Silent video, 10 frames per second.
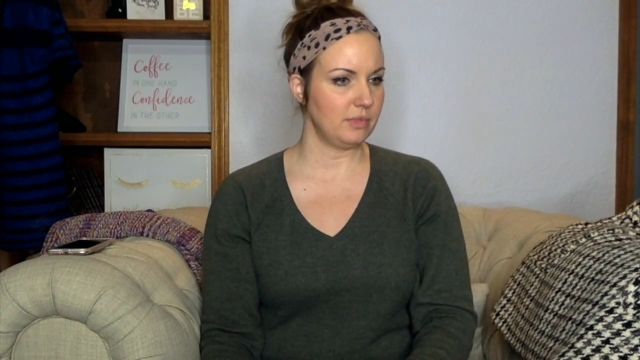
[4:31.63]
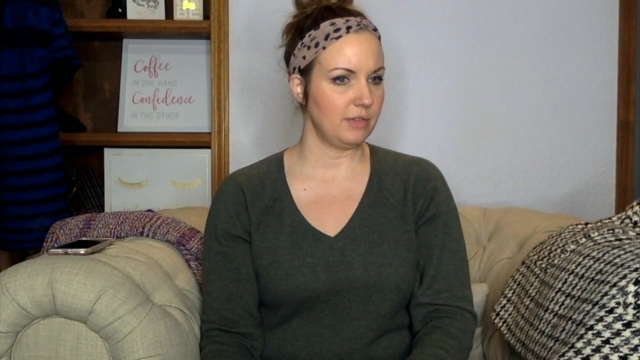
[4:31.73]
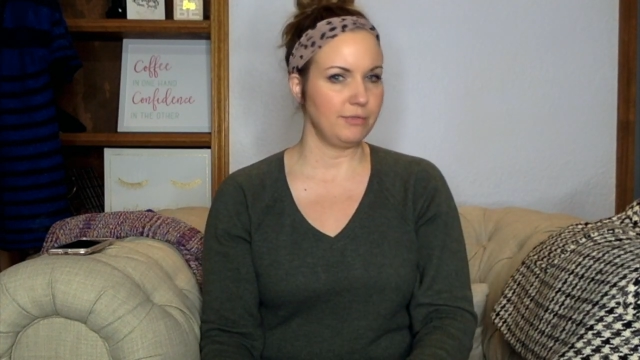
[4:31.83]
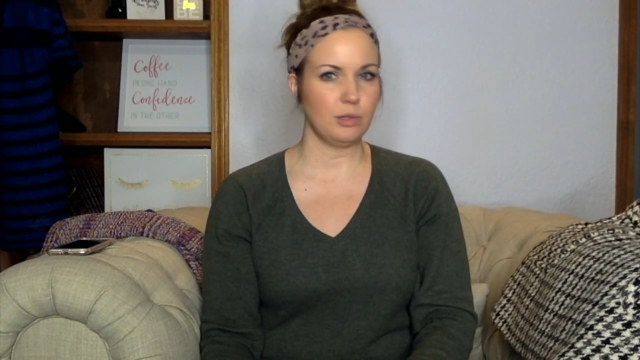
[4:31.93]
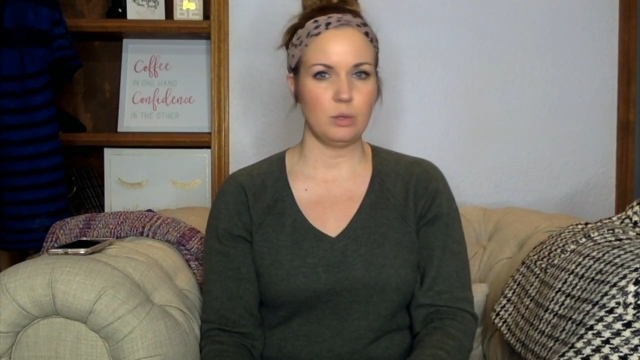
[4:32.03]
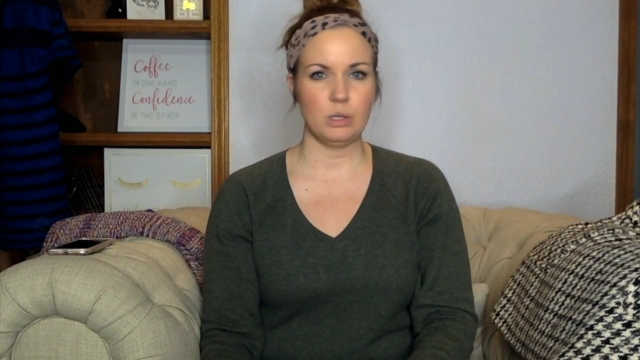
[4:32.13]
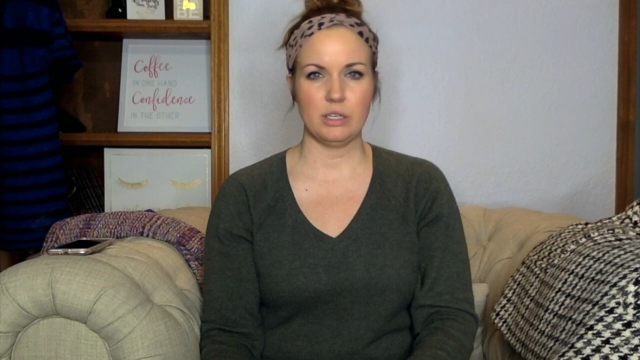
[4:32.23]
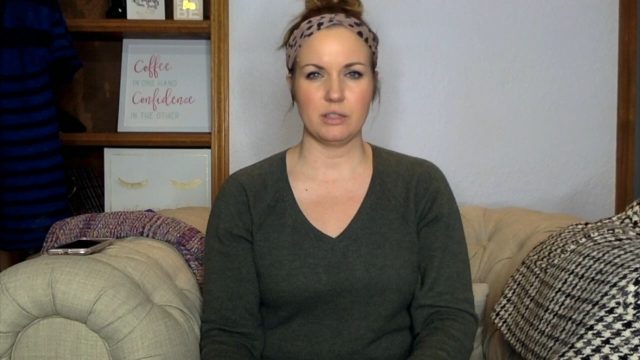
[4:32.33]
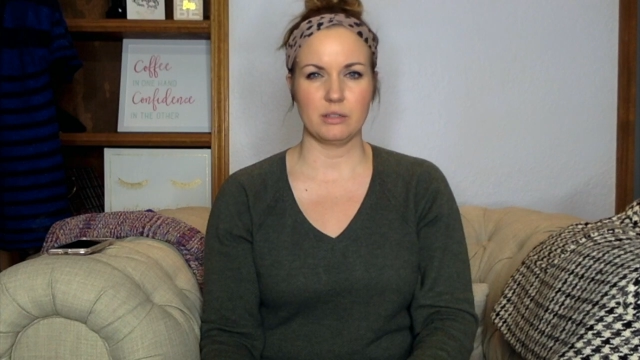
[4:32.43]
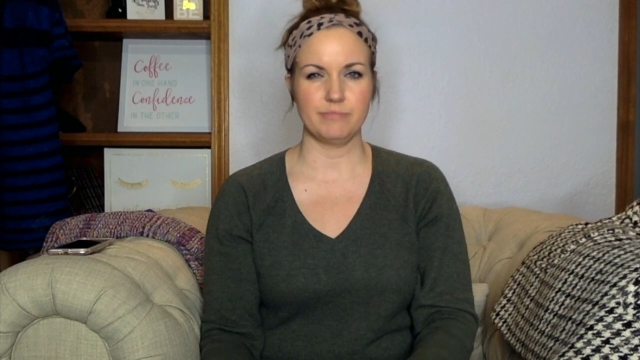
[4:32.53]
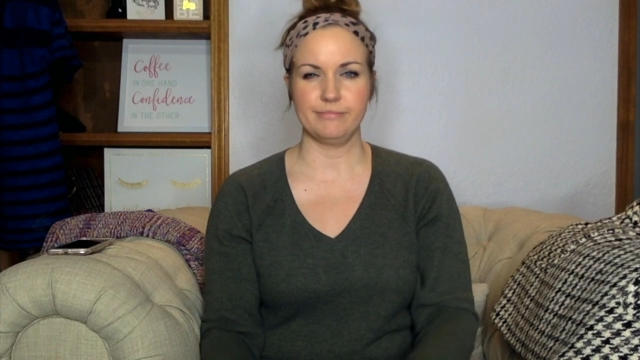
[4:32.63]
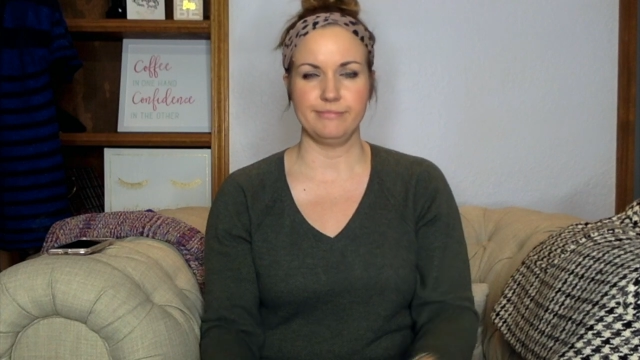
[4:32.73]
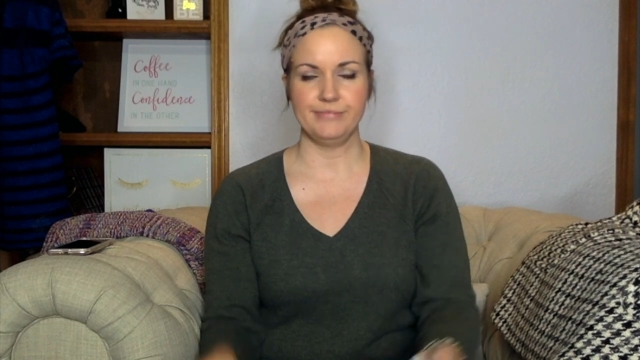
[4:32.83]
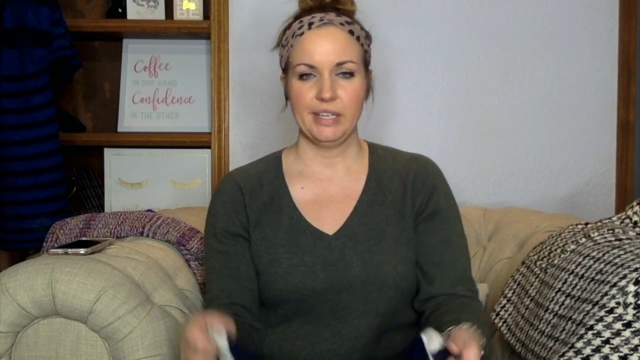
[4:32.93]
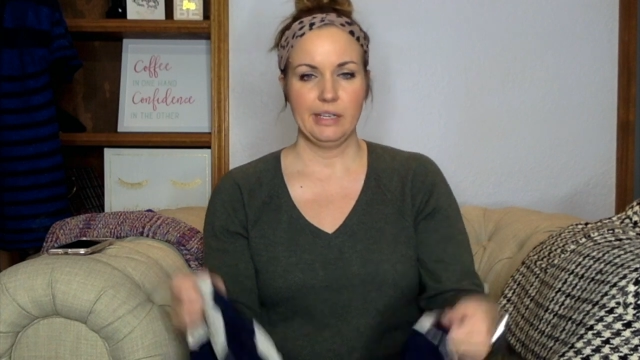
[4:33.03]
LaFleur.
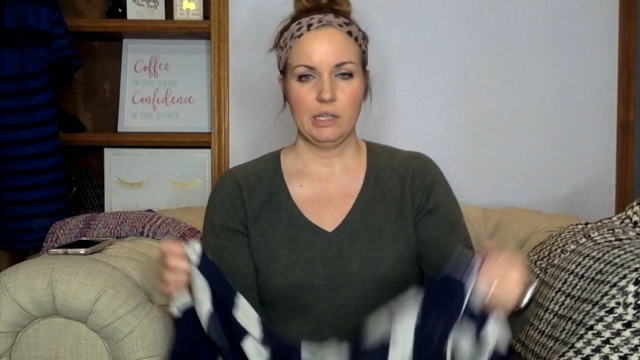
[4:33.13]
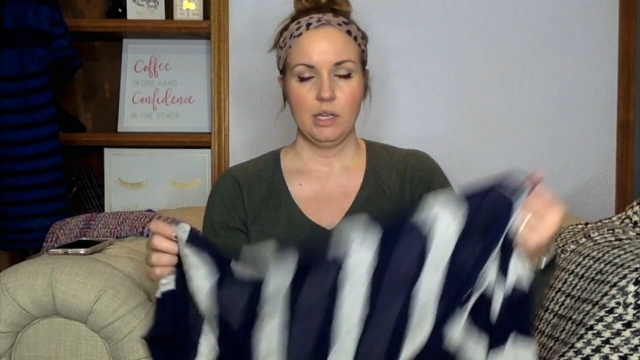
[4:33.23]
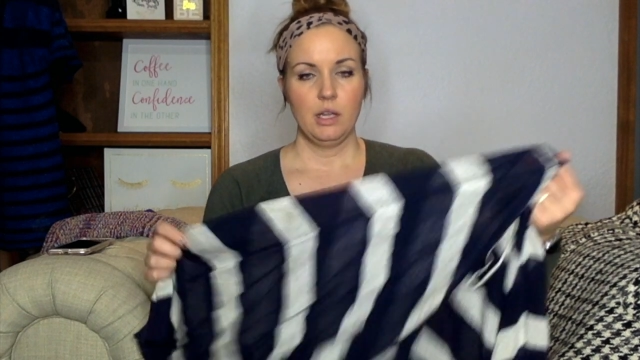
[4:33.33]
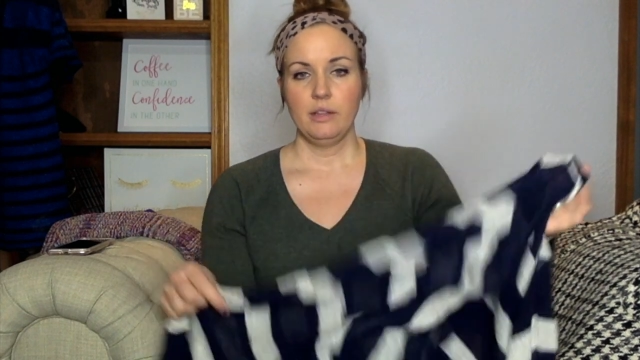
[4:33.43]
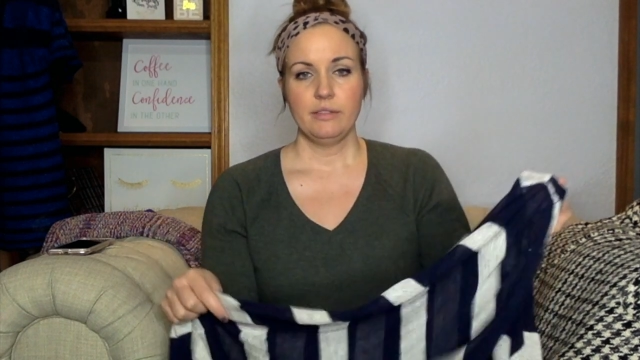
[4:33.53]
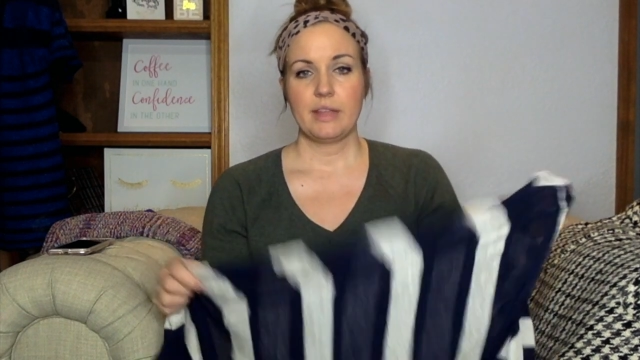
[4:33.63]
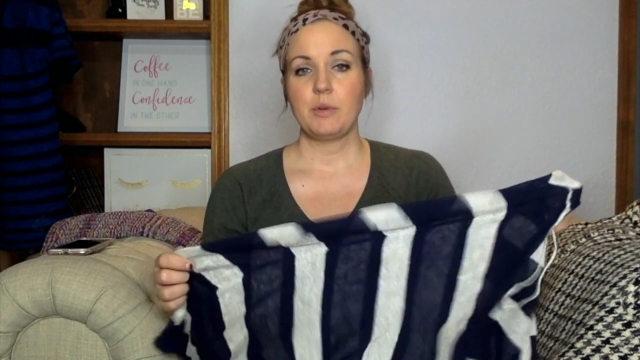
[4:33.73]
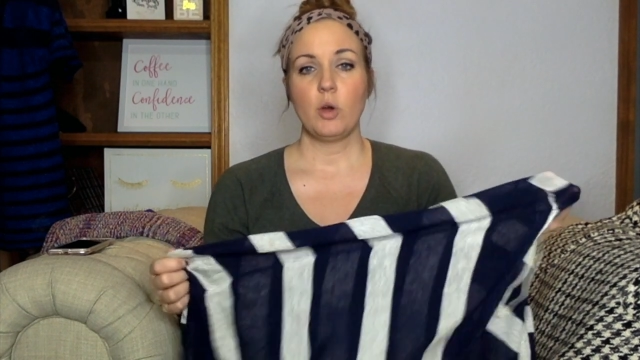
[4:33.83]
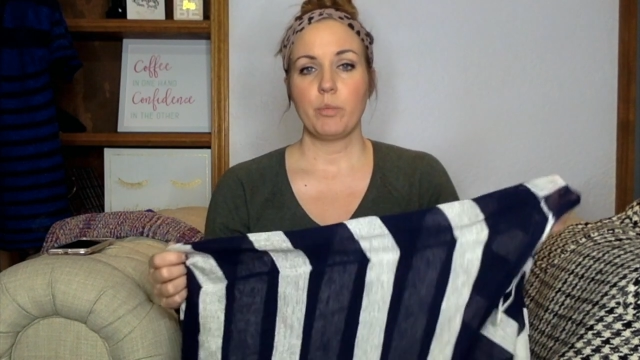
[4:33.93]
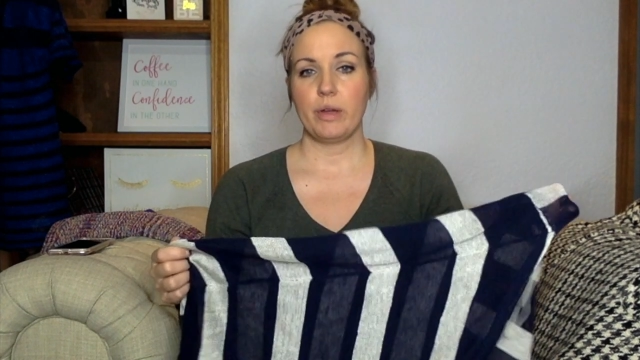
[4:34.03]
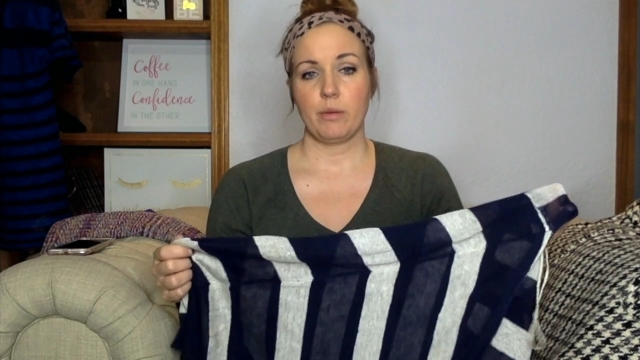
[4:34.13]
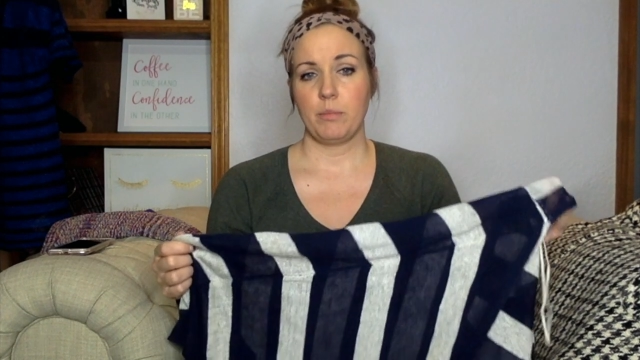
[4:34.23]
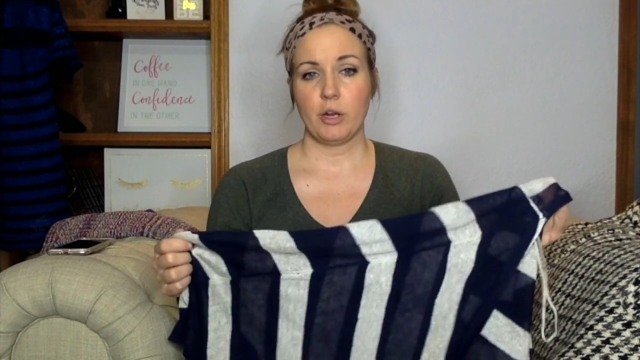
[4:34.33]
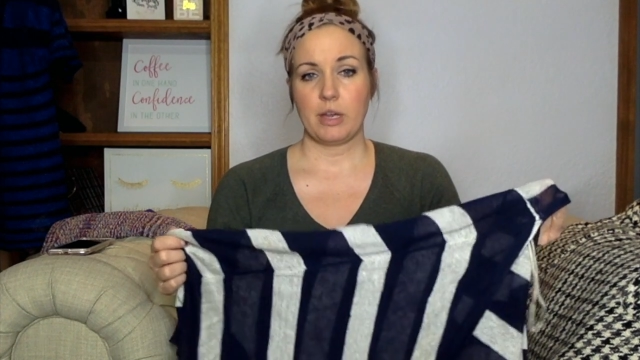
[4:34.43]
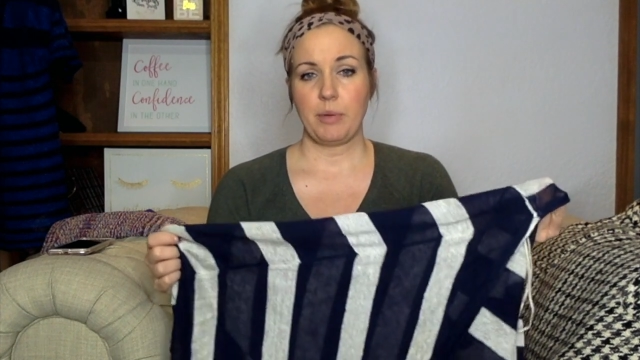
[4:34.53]
They don't
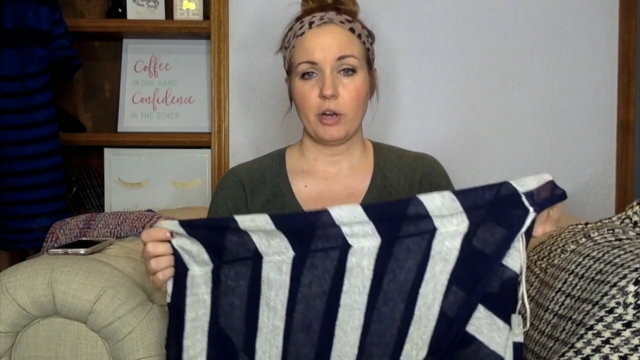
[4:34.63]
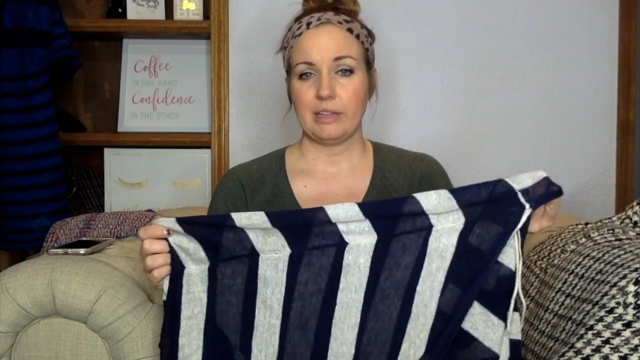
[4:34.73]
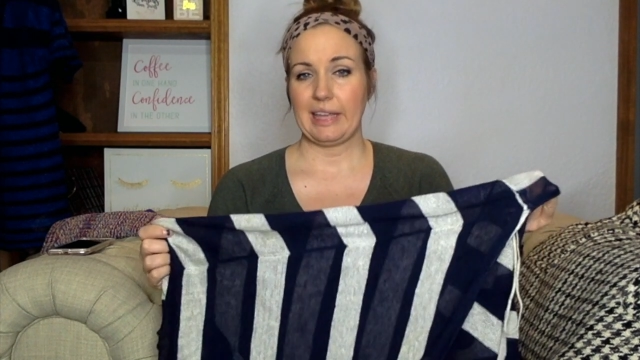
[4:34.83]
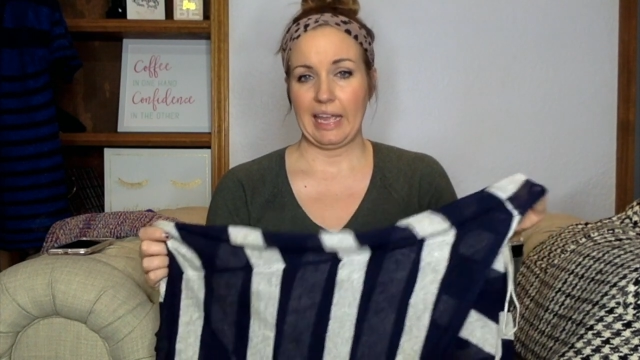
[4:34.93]
mark up hardly